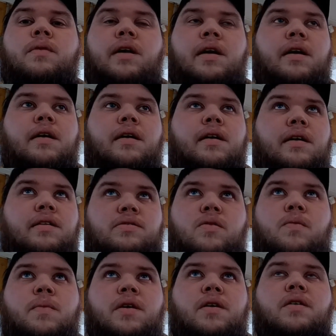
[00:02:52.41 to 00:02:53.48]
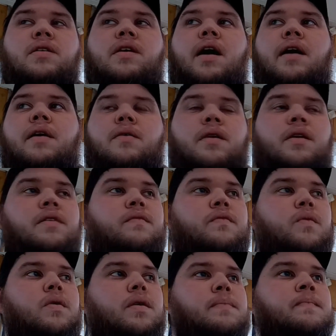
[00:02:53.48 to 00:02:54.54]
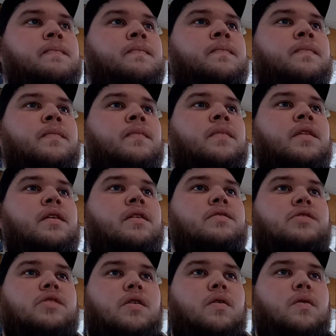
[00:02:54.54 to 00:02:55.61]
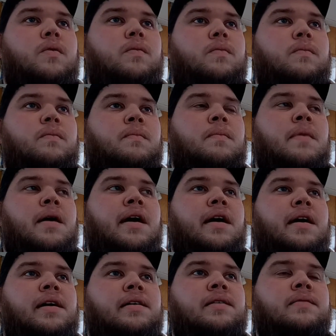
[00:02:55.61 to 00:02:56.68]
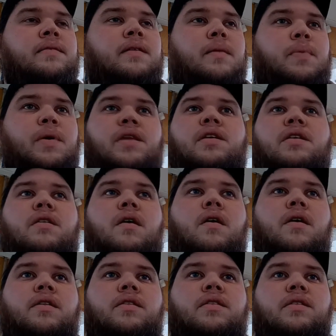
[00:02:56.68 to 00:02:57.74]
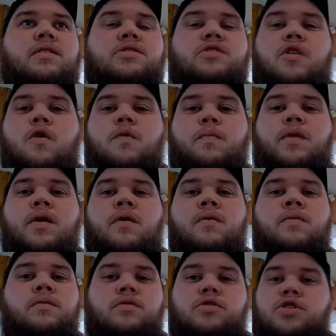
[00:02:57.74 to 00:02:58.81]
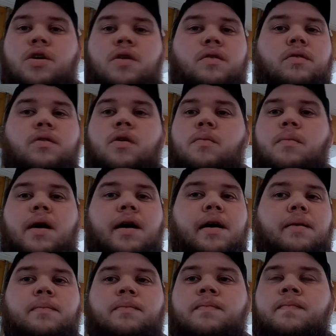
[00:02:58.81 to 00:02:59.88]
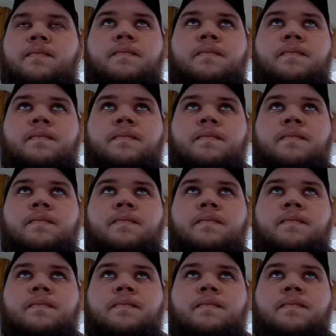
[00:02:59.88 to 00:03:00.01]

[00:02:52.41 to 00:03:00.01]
It's gonna be a good coyote gun for him. So my opinion on the scope, though, junk, don't buy them.